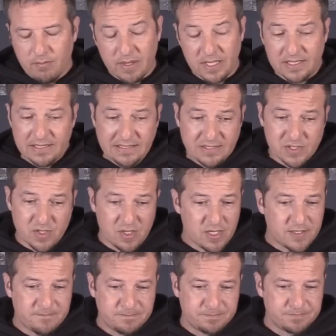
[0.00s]
but it's
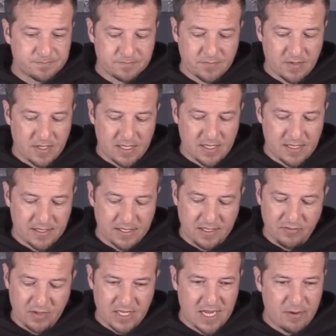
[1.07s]
good. Uh,
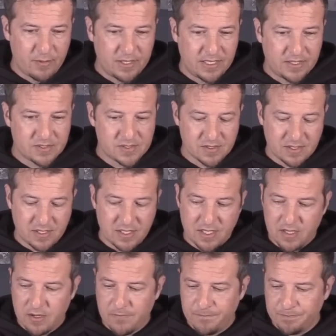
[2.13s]
give you that one there. So there you
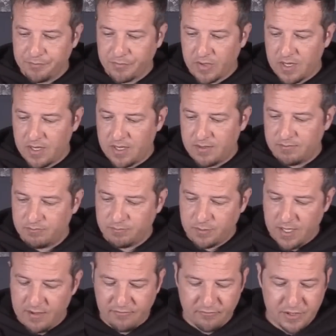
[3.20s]
go. Uh,
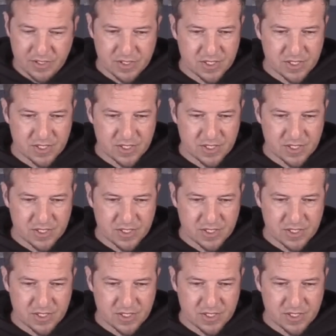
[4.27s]
got a free